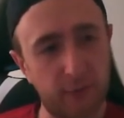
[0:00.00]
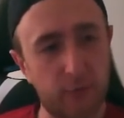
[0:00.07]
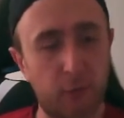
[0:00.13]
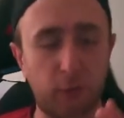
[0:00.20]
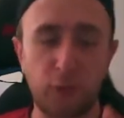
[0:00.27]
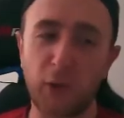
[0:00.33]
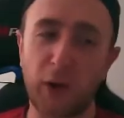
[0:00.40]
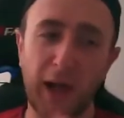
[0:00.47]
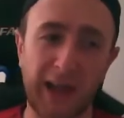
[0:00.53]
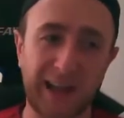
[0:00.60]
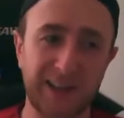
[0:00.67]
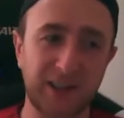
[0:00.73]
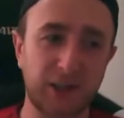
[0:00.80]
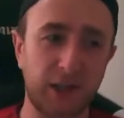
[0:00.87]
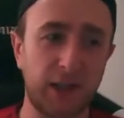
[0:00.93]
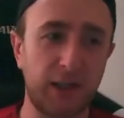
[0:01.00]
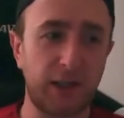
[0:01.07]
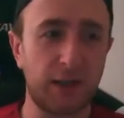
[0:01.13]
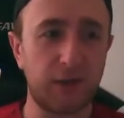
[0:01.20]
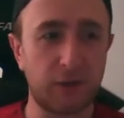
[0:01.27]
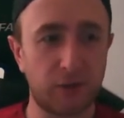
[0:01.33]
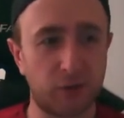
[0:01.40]
So it's not actually
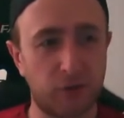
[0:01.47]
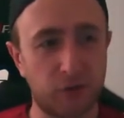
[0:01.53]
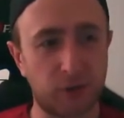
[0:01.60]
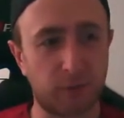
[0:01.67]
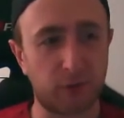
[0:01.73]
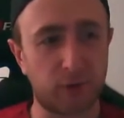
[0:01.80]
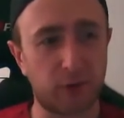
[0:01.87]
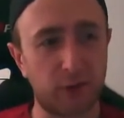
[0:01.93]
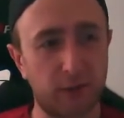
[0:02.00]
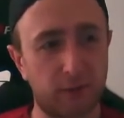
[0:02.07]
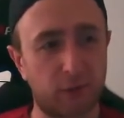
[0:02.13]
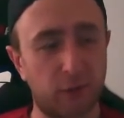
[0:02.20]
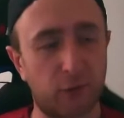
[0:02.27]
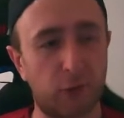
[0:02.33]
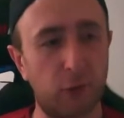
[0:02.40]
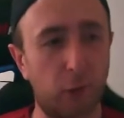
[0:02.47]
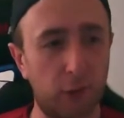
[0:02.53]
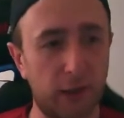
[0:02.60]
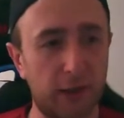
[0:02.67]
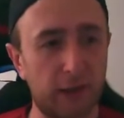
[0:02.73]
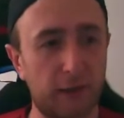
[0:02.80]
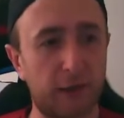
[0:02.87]
geometry, it's just
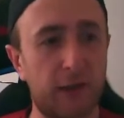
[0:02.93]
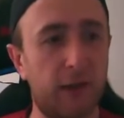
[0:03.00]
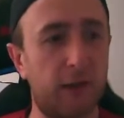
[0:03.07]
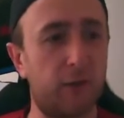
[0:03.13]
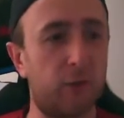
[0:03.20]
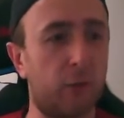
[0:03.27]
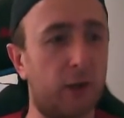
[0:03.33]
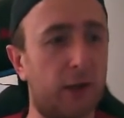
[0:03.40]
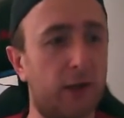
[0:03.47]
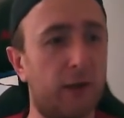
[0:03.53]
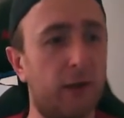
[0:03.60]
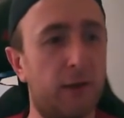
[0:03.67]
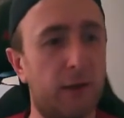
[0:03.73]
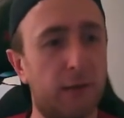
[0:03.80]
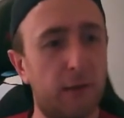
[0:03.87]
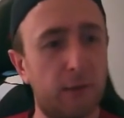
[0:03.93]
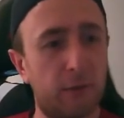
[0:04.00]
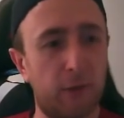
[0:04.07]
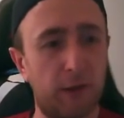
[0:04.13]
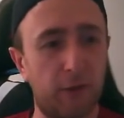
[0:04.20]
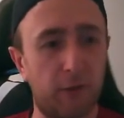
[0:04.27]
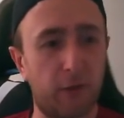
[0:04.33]
looking like it is when it
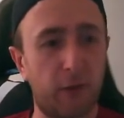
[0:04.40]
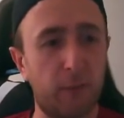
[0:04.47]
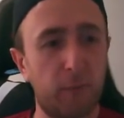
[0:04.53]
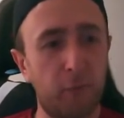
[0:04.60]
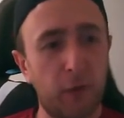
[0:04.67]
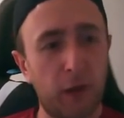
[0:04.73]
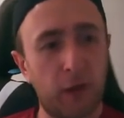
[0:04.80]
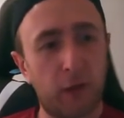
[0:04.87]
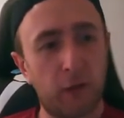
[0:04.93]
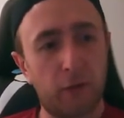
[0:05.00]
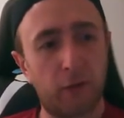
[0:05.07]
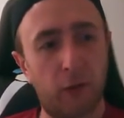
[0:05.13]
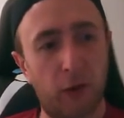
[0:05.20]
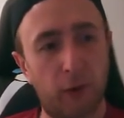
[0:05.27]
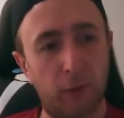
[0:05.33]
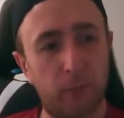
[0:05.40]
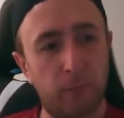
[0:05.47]
renders it. So